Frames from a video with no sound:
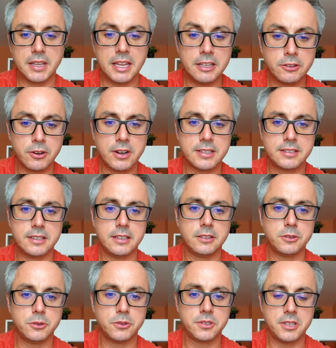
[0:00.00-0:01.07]

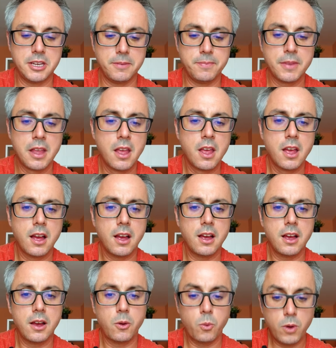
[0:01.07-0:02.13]
interesting to see.
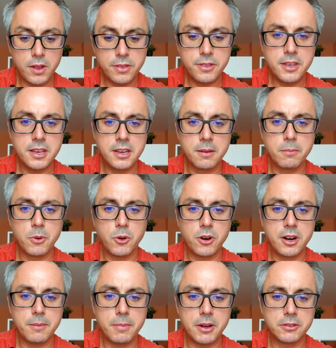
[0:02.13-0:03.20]
One thing
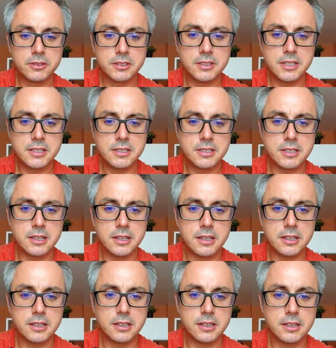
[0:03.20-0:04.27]
more about this
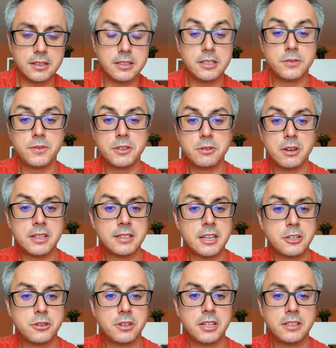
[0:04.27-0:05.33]

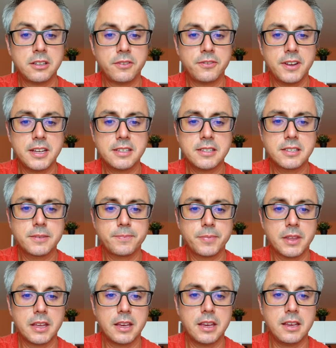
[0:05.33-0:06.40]
visualization interface
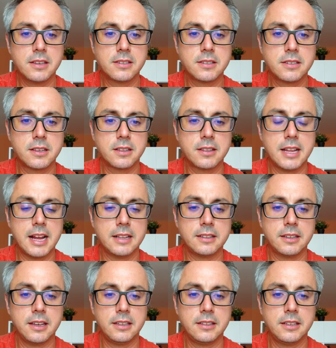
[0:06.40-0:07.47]
is
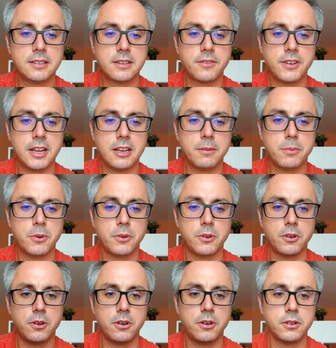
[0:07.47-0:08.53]
that it is
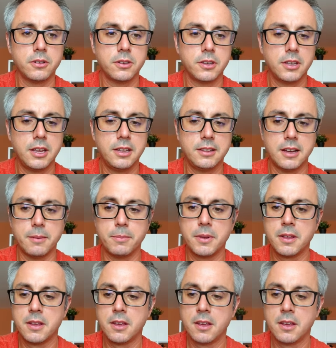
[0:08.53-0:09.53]
available on GitHub.